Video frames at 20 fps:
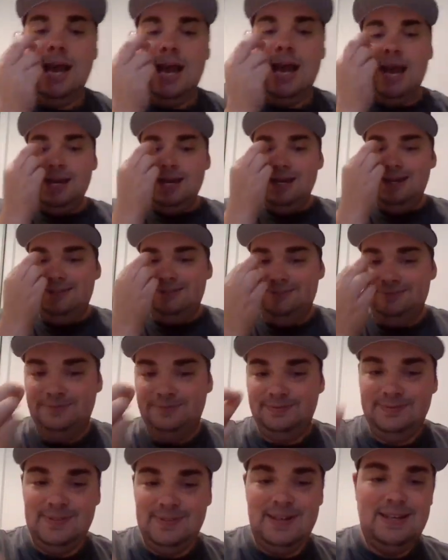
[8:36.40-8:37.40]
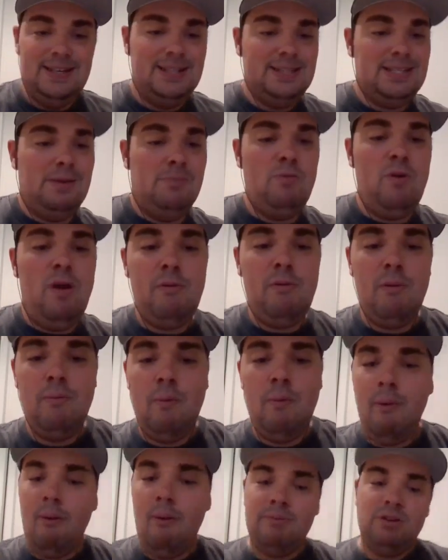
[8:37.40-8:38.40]
In some
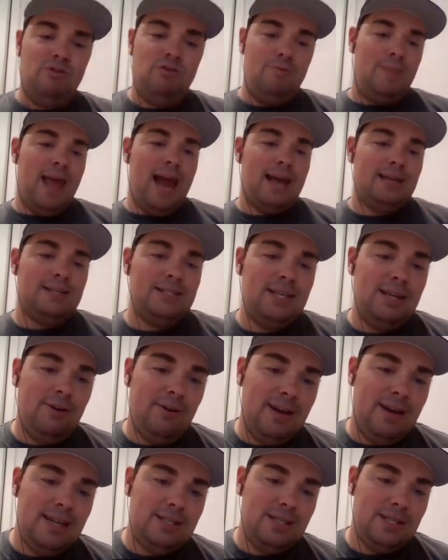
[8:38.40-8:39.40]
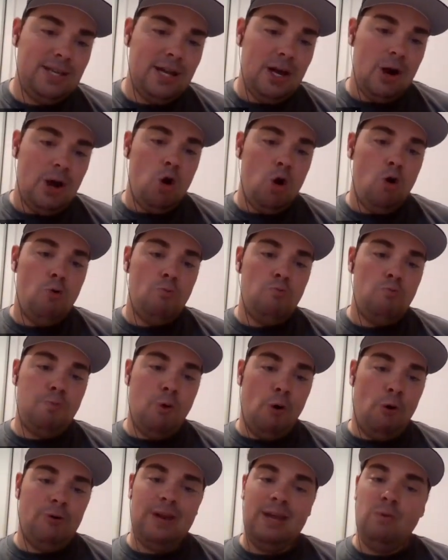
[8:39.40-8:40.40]
memorable moments from that series,
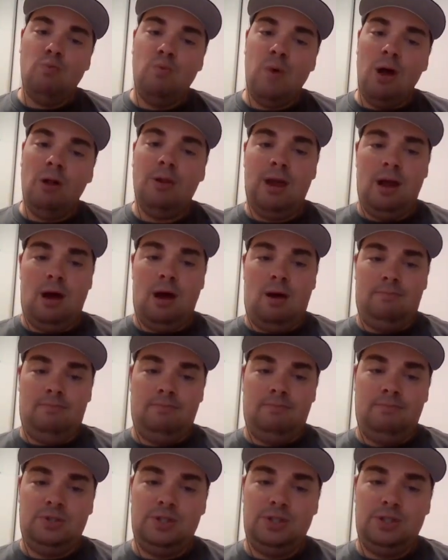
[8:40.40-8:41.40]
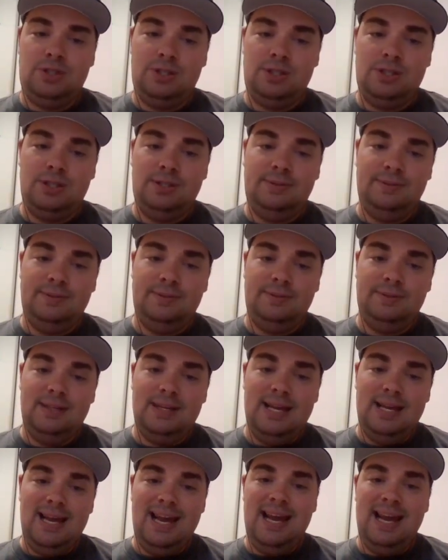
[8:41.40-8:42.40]
Bernie Williams,
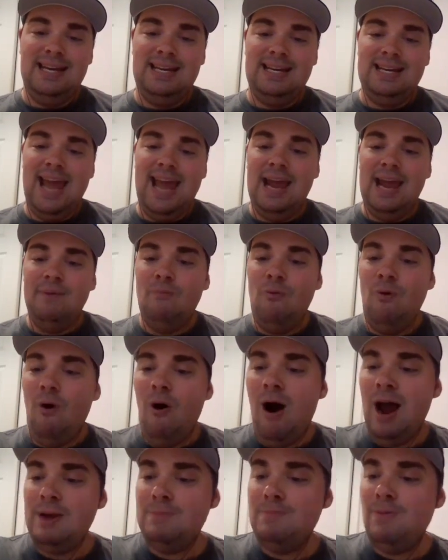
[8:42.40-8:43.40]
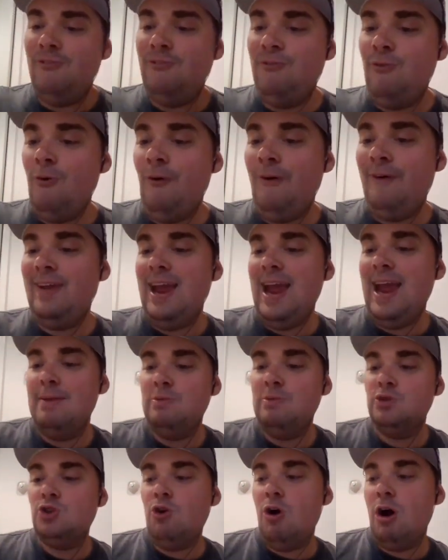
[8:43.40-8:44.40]
in game 1, before the
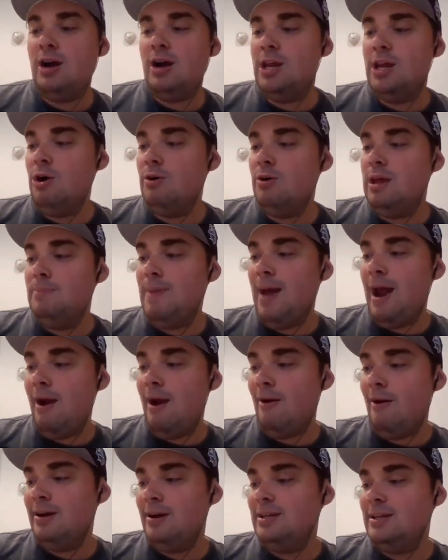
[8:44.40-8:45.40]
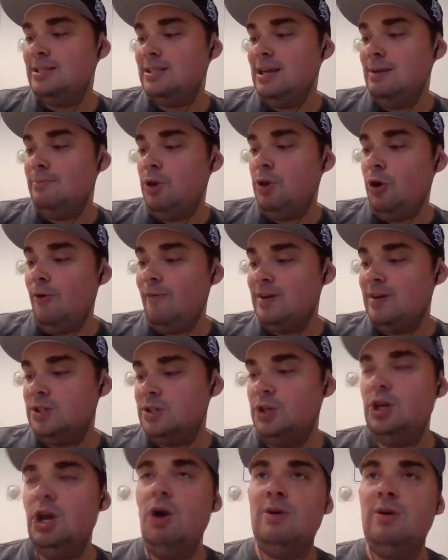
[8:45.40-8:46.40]
game, he was talking to Yogi Berra. He seemed
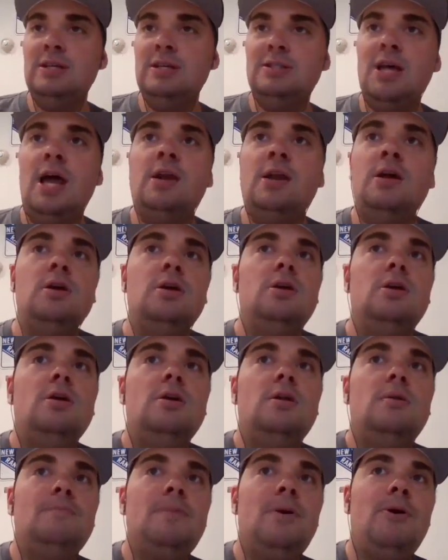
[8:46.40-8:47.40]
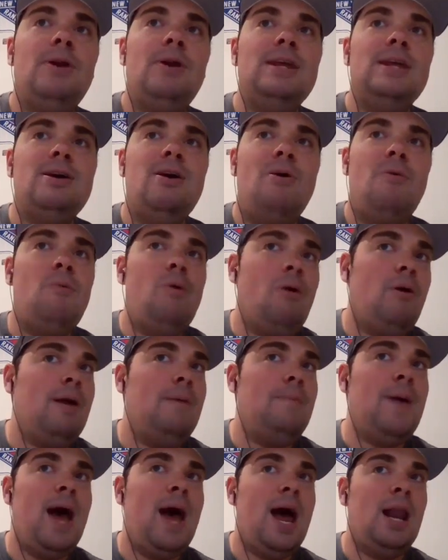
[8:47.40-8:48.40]
nervous, and Yogi said, "Bernie, don't
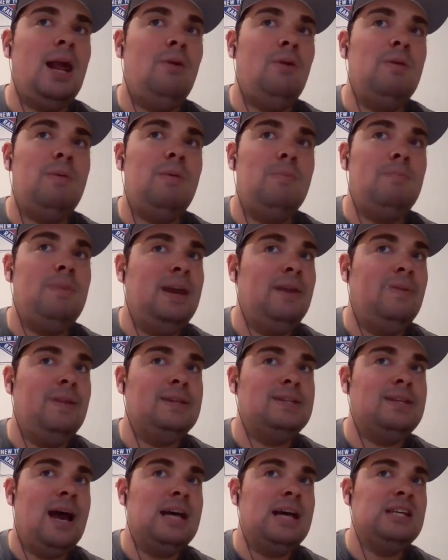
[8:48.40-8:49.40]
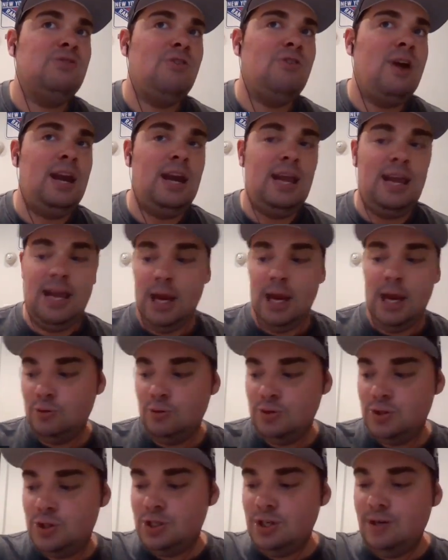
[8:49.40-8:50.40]
worry about it. We've been beating these guys for 80
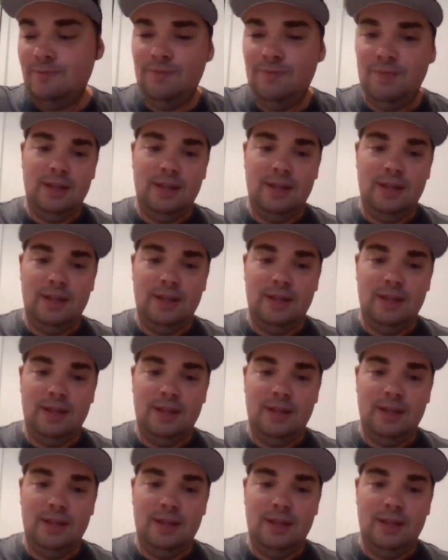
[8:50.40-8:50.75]
years.